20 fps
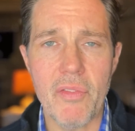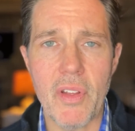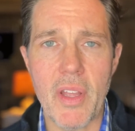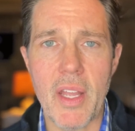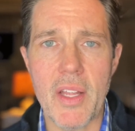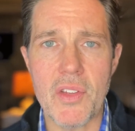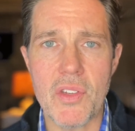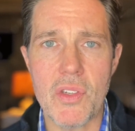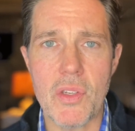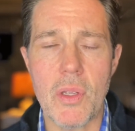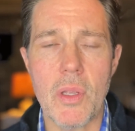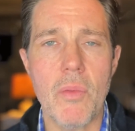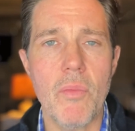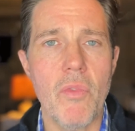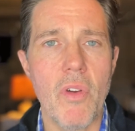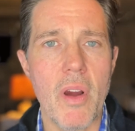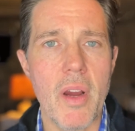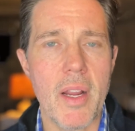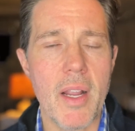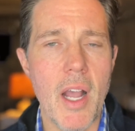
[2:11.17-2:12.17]
It's
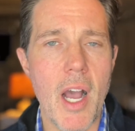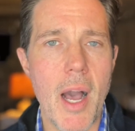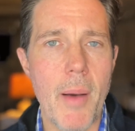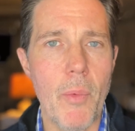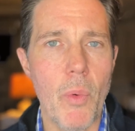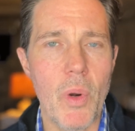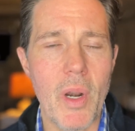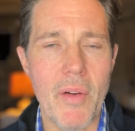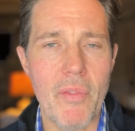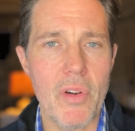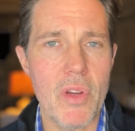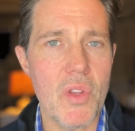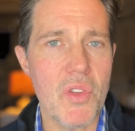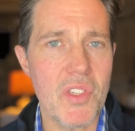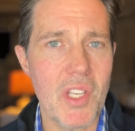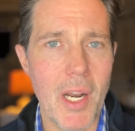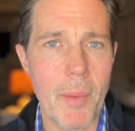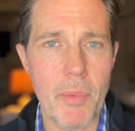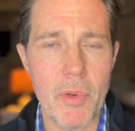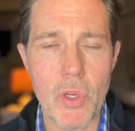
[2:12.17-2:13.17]
very common whenever you
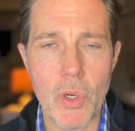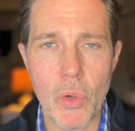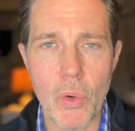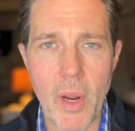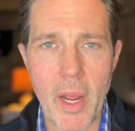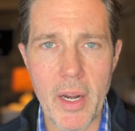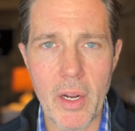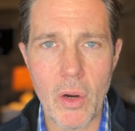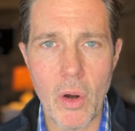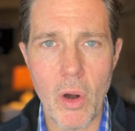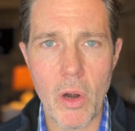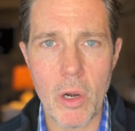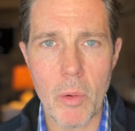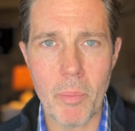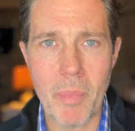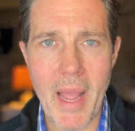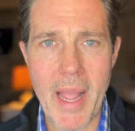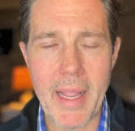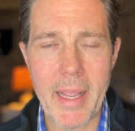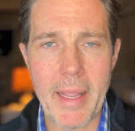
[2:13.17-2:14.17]
set up a new credit card or
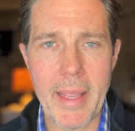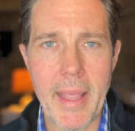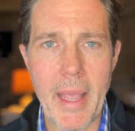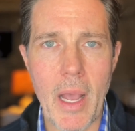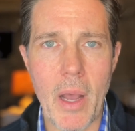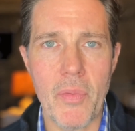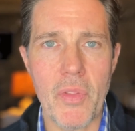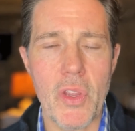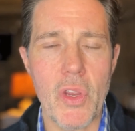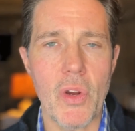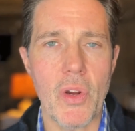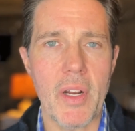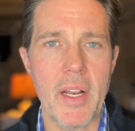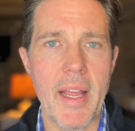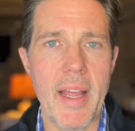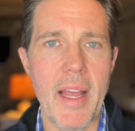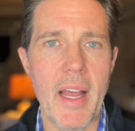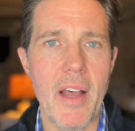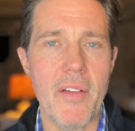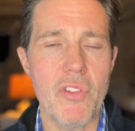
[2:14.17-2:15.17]
bank account that you're going to
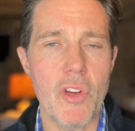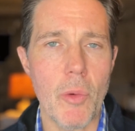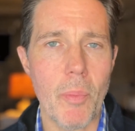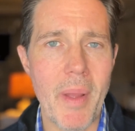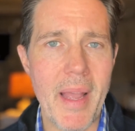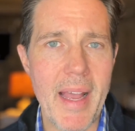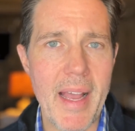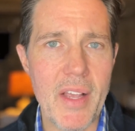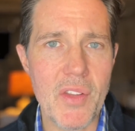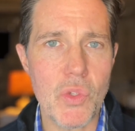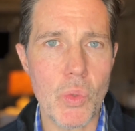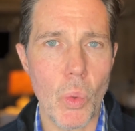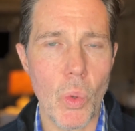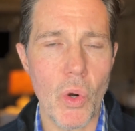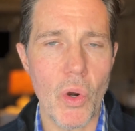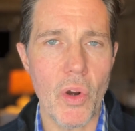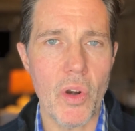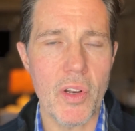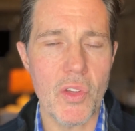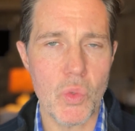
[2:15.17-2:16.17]
have your
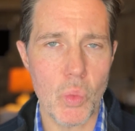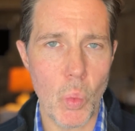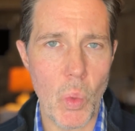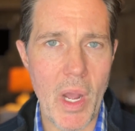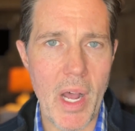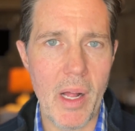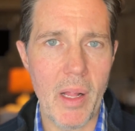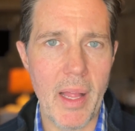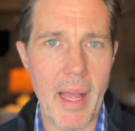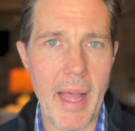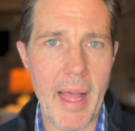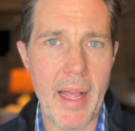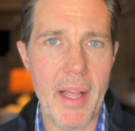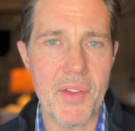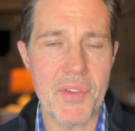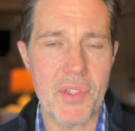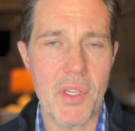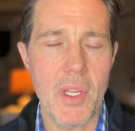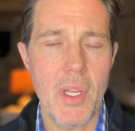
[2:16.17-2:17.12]
password as well as